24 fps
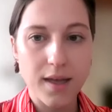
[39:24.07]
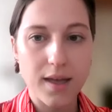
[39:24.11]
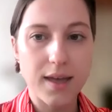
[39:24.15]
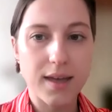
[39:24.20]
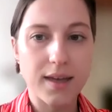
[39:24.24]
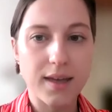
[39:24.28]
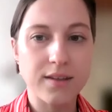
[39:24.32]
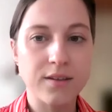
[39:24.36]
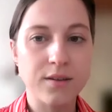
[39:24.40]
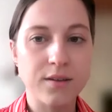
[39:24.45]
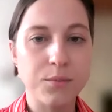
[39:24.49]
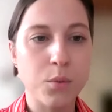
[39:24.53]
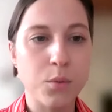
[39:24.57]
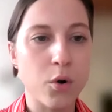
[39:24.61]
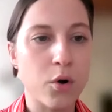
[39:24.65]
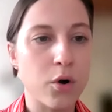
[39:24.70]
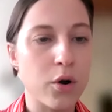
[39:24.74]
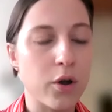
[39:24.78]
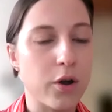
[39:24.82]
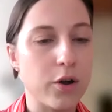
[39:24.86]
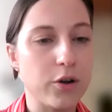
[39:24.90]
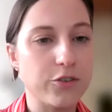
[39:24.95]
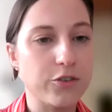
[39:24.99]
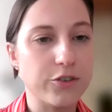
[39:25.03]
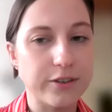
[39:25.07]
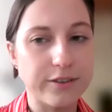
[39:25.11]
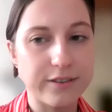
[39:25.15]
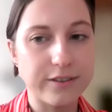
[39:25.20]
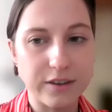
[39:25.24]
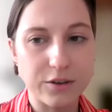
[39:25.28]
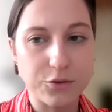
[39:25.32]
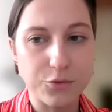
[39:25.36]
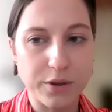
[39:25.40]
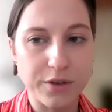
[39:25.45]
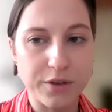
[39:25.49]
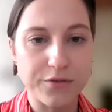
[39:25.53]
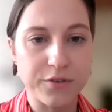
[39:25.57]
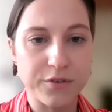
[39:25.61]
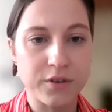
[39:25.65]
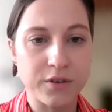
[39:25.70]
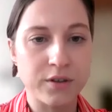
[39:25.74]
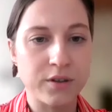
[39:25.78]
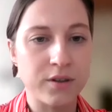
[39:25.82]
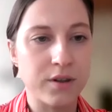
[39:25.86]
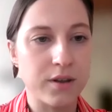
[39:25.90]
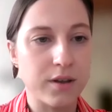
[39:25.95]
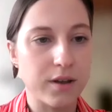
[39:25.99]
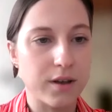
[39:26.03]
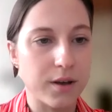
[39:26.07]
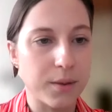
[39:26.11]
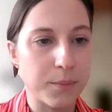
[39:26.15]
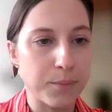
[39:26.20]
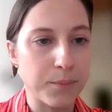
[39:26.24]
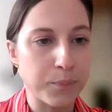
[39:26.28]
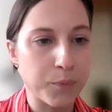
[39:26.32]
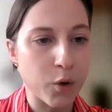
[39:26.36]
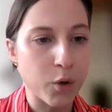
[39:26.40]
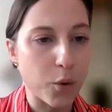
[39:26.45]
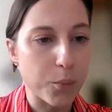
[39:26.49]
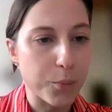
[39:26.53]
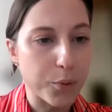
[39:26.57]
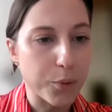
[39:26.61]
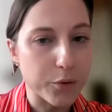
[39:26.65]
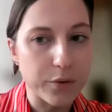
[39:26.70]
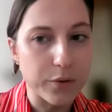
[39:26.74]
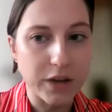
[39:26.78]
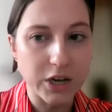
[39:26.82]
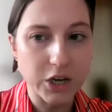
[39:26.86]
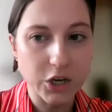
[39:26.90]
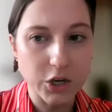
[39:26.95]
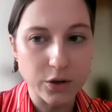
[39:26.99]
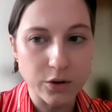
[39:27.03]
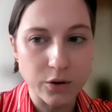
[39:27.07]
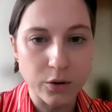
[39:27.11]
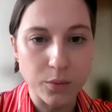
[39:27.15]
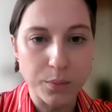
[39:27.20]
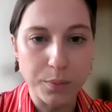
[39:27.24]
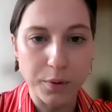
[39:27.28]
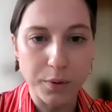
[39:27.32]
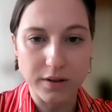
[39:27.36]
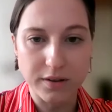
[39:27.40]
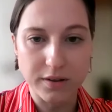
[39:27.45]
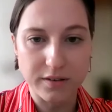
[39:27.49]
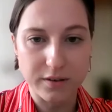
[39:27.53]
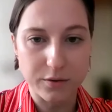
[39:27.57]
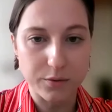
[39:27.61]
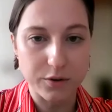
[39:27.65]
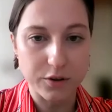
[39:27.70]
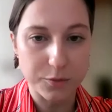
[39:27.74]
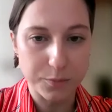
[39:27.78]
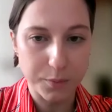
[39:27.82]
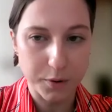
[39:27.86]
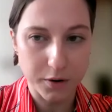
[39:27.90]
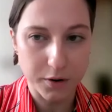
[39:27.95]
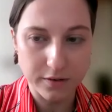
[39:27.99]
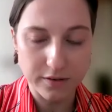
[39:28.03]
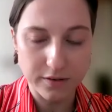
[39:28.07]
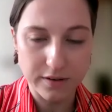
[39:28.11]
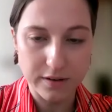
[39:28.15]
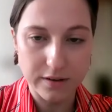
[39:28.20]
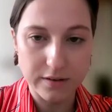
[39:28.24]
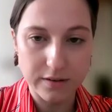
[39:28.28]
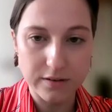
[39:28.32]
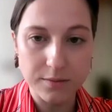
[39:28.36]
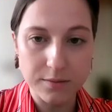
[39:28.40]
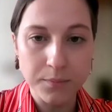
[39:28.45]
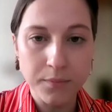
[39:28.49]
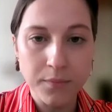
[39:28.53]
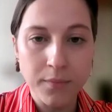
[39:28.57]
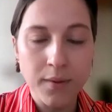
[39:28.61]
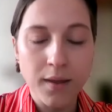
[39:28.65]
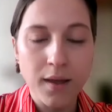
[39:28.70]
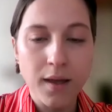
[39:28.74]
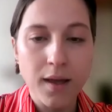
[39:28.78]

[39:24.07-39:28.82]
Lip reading: and more urgency-driven operational policy responses.